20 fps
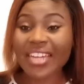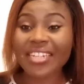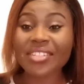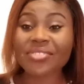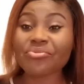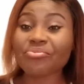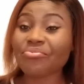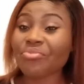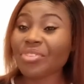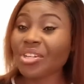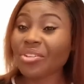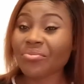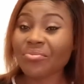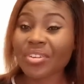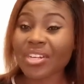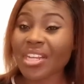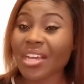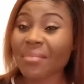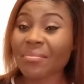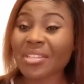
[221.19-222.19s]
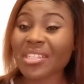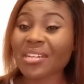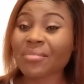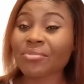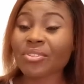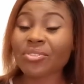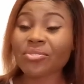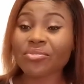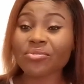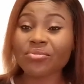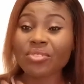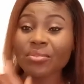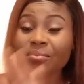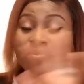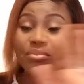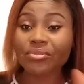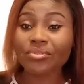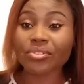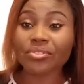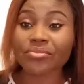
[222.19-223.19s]
and it's really, really amazing. I'm going to do a
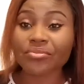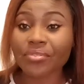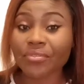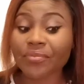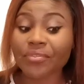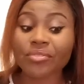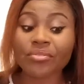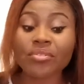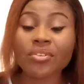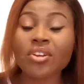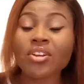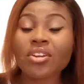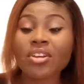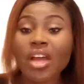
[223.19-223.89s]
product review.